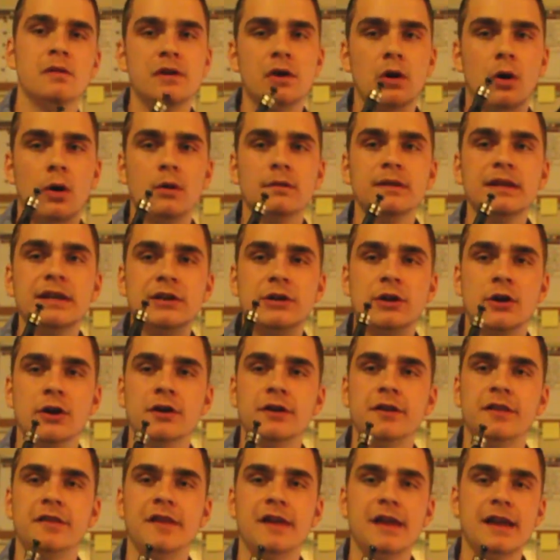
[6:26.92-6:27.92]
the only
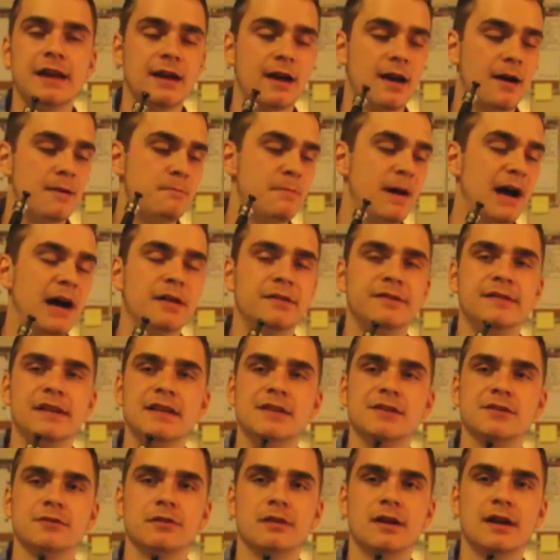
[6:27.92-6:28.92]
good thing about
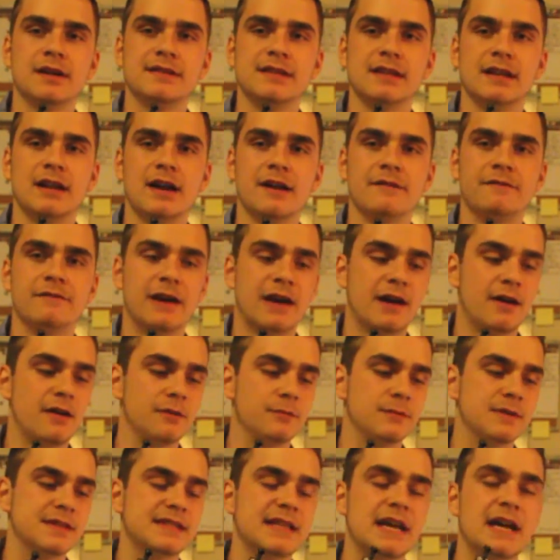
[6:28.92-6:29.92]
these trucks that I
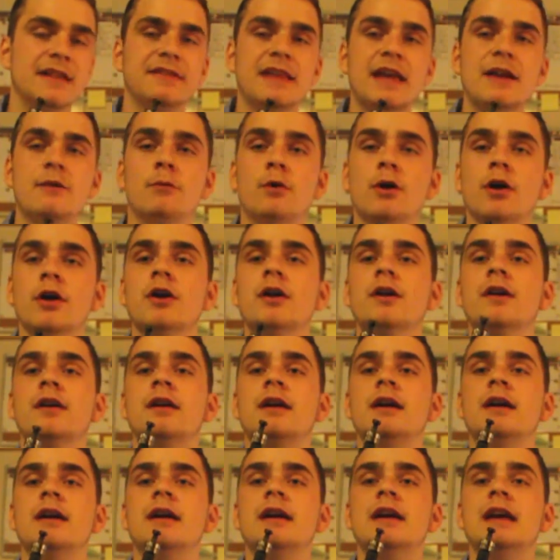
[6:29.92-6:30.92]
found was that they
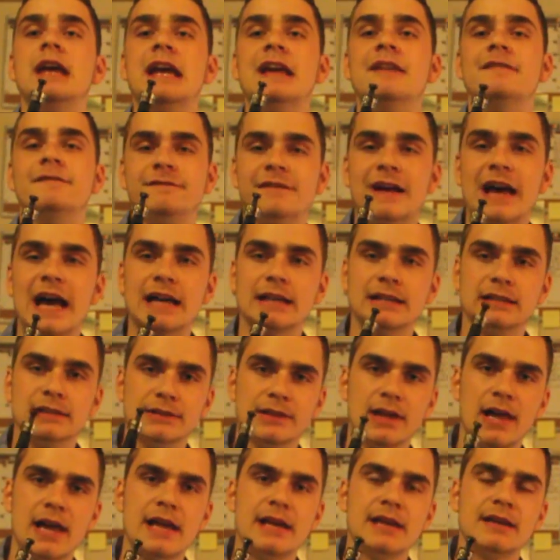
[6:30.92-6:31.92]
were, in fact,
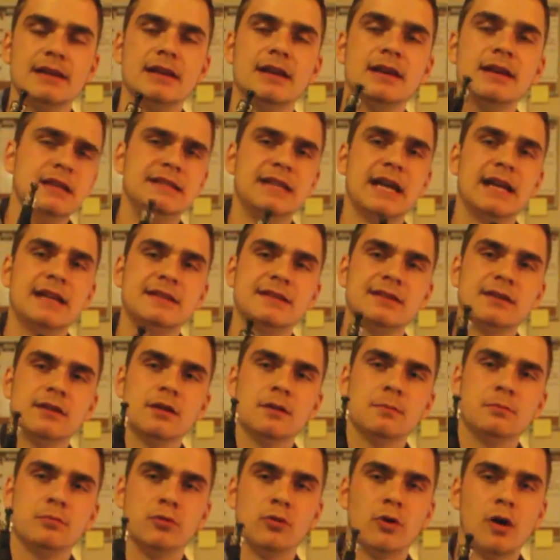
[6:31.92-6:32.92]
light.
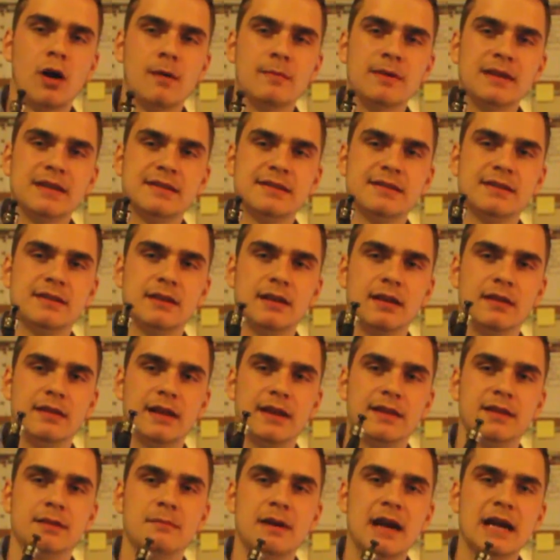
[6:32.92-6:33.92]
Tensor promised
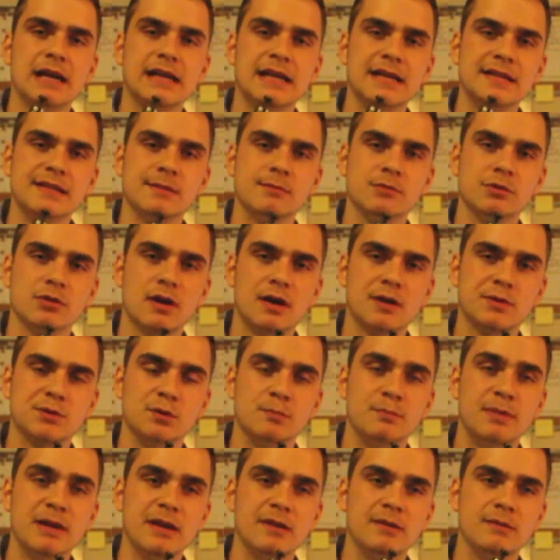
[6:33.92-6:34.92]
that the Magnesium trucks
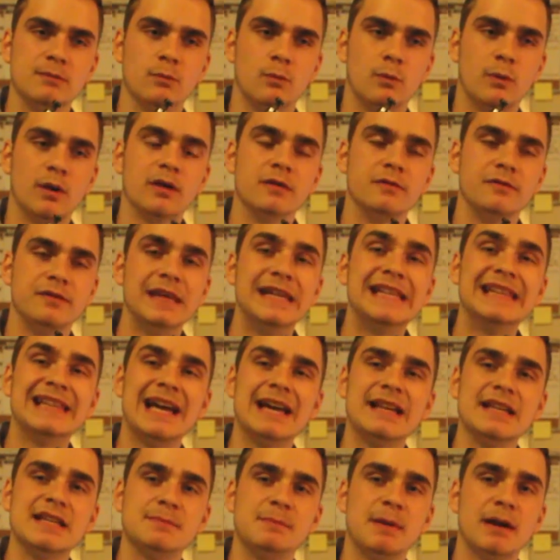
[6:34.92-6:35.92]
would be one of the
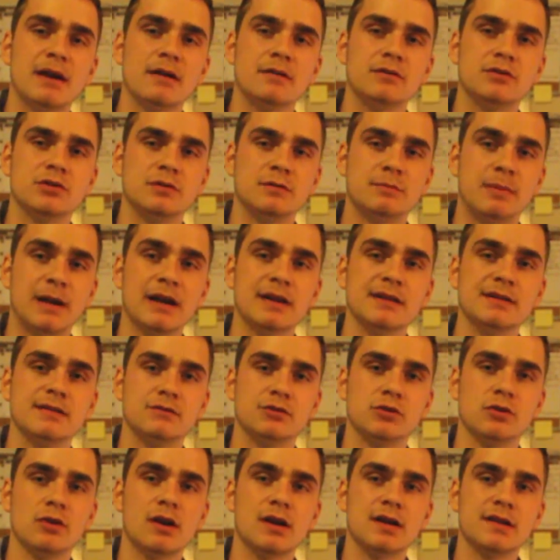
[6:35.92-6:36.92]
lightest pairs of
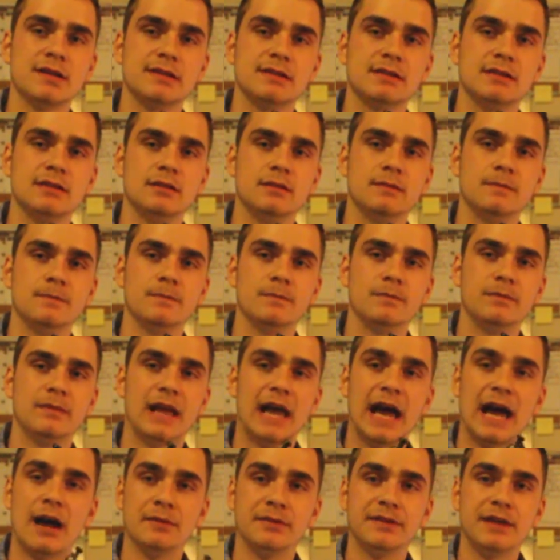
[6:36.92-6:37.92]
trucks
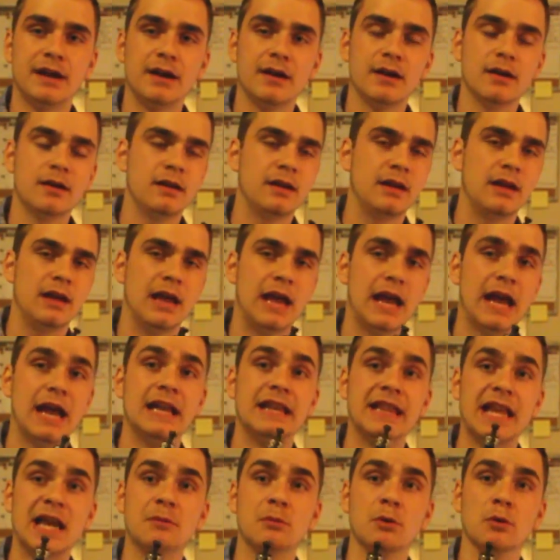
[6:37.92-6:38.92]
out there,
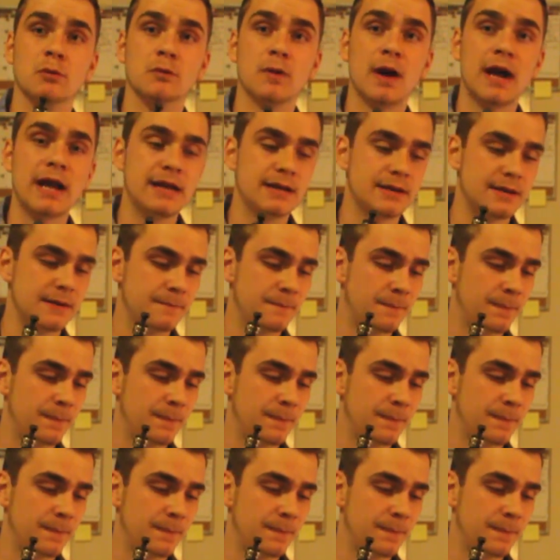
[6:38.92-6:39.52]
and they were right.